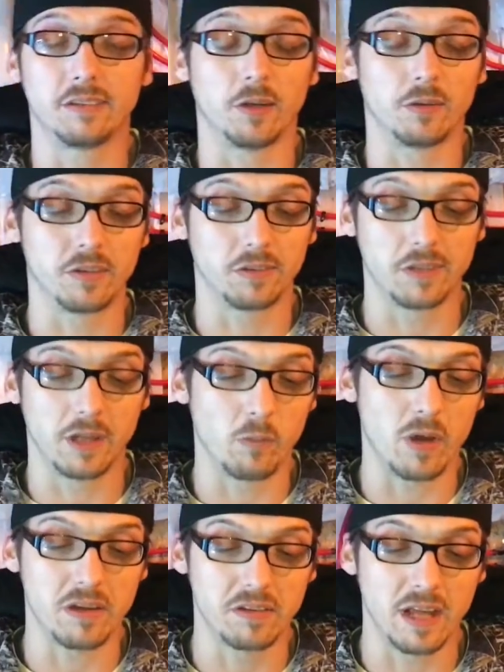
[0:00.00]
So just
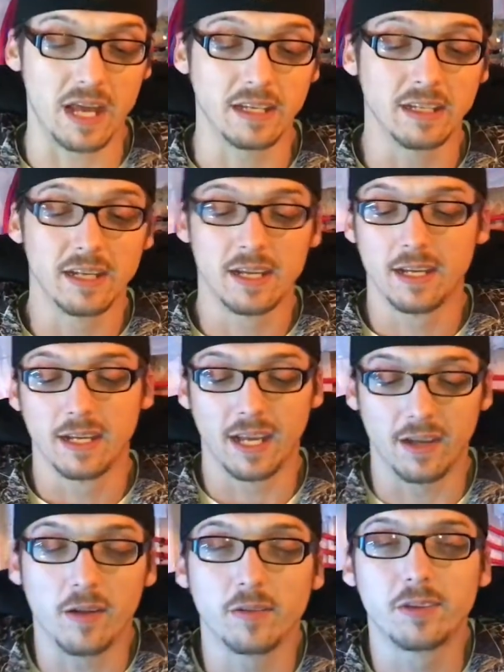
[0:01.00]
watch that
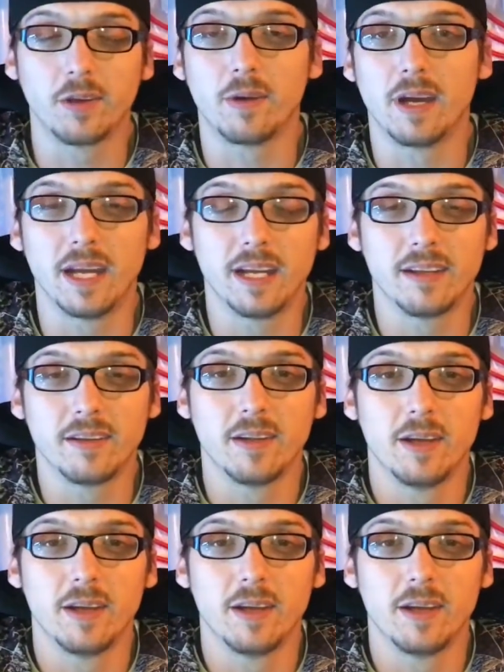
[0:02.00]
and also uh,